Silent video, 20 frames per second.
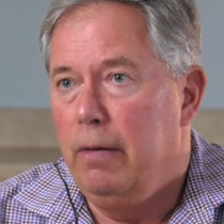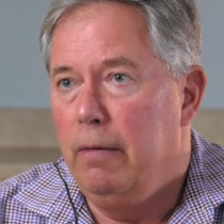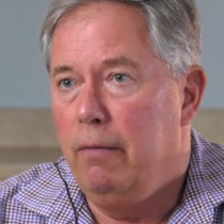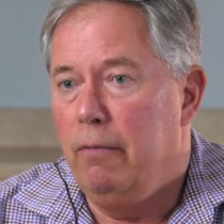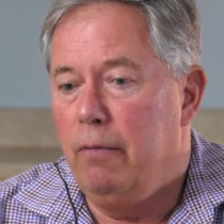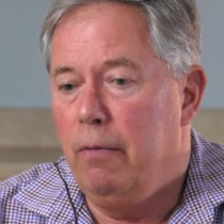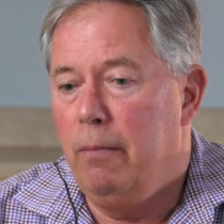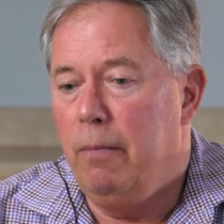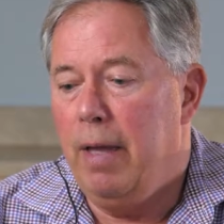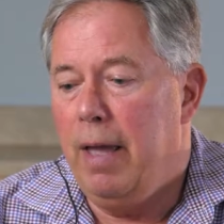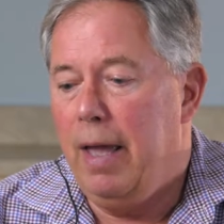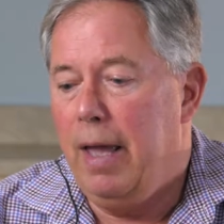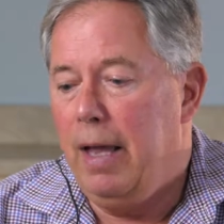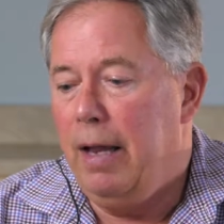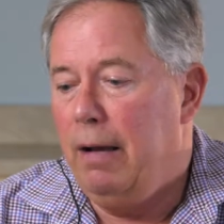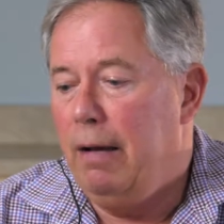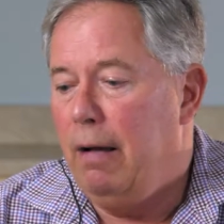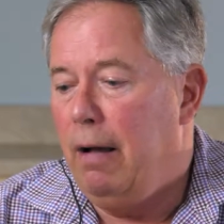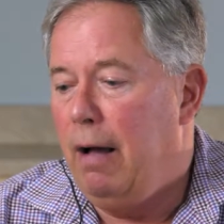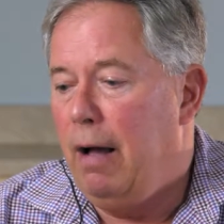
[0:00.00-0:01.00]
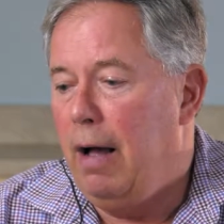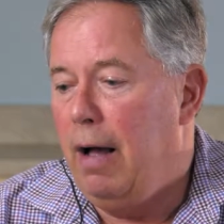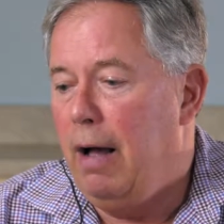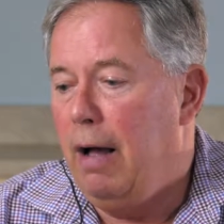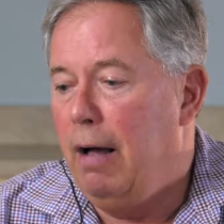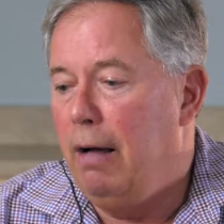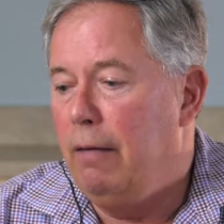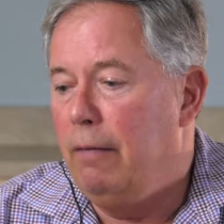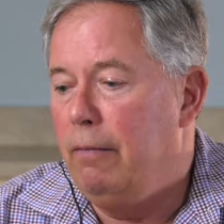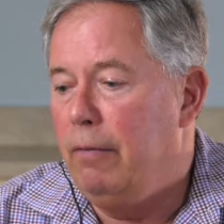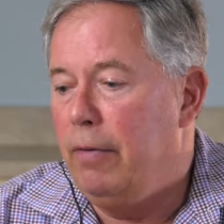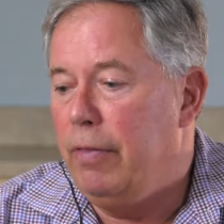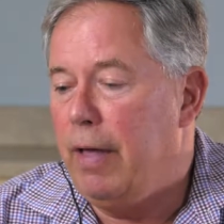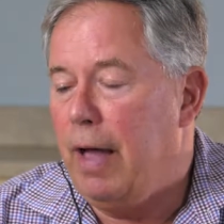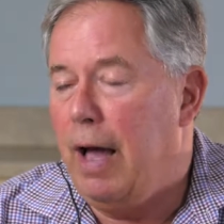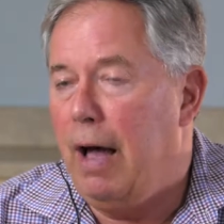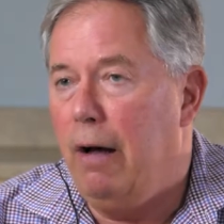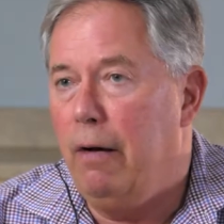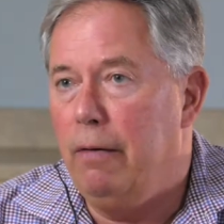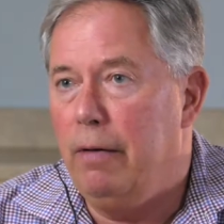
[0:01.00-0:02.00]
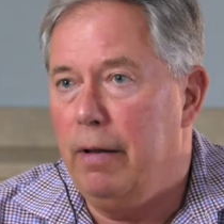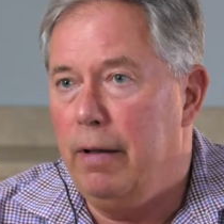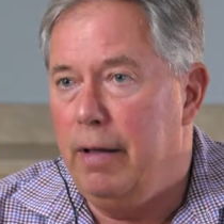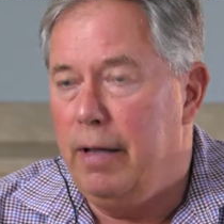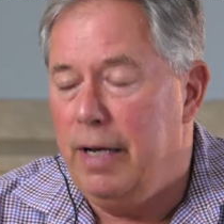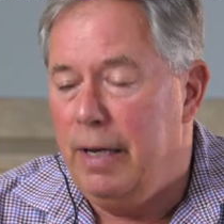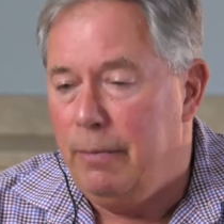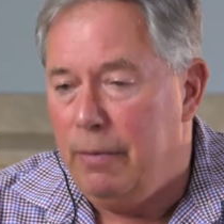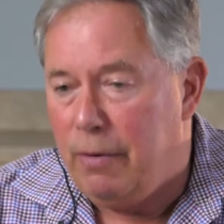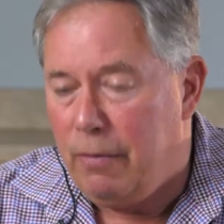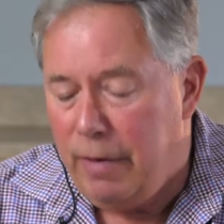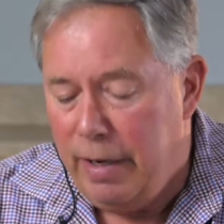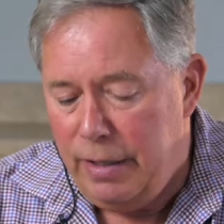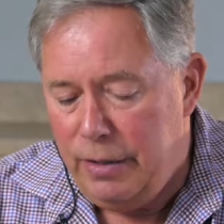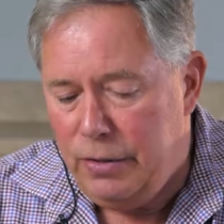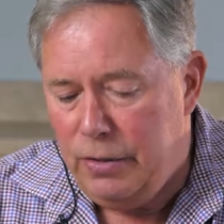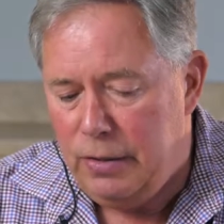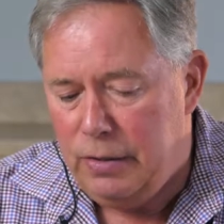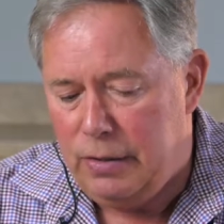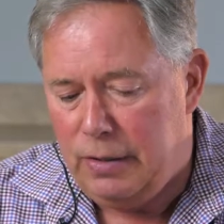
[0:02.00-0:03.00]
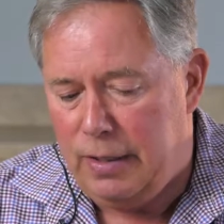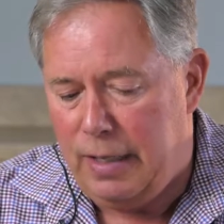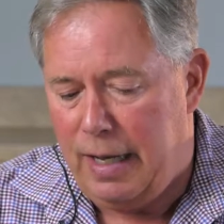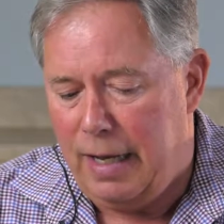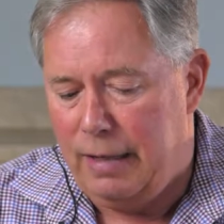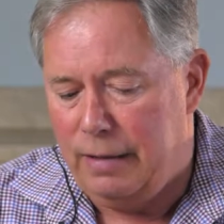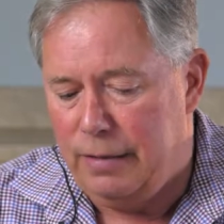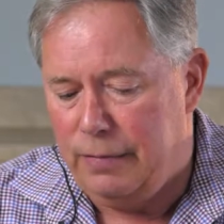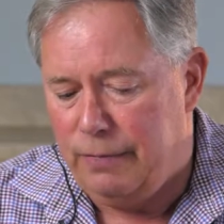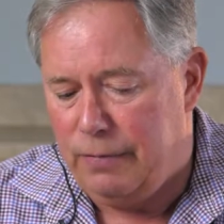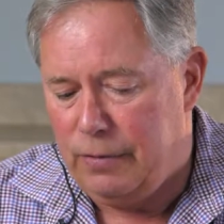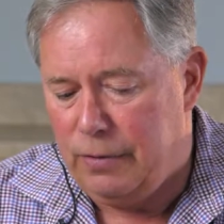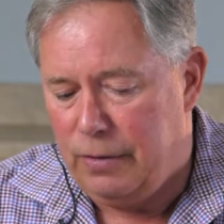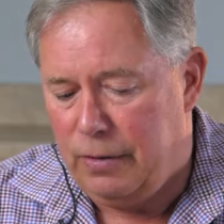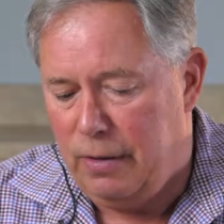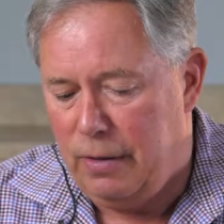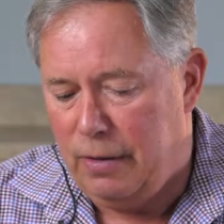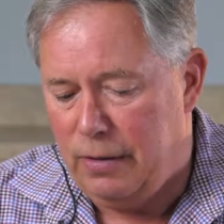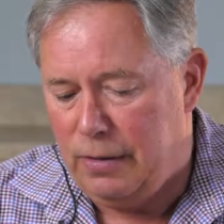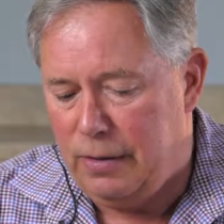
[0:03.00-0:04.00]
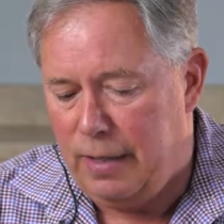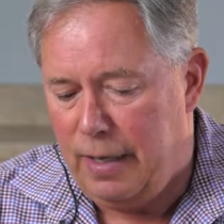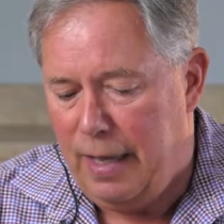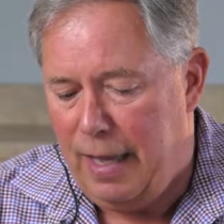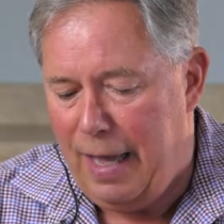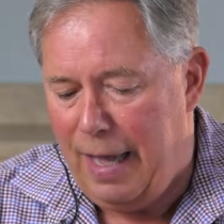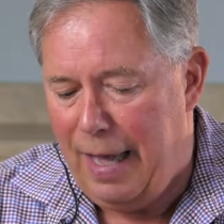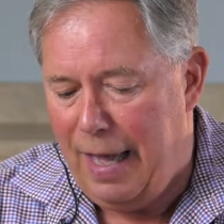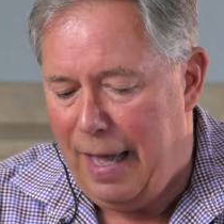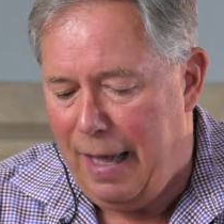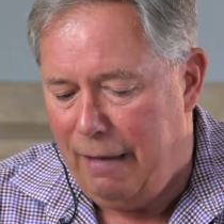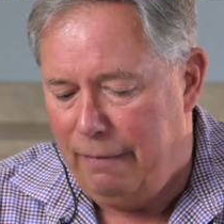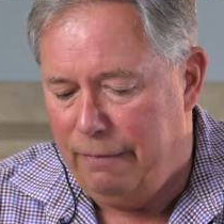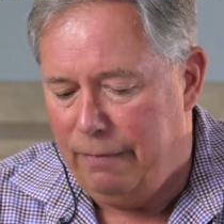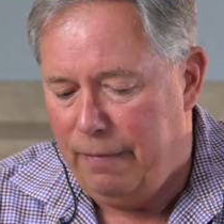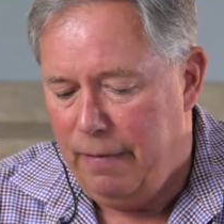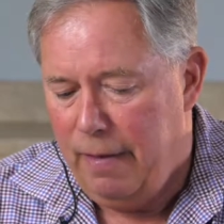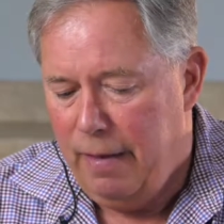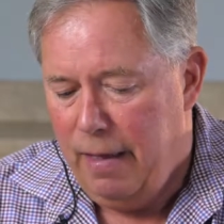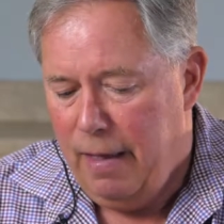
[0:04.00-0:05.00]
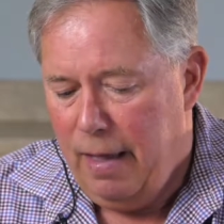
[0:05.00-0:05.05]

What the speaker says: remain without an immigration status for as long as they have.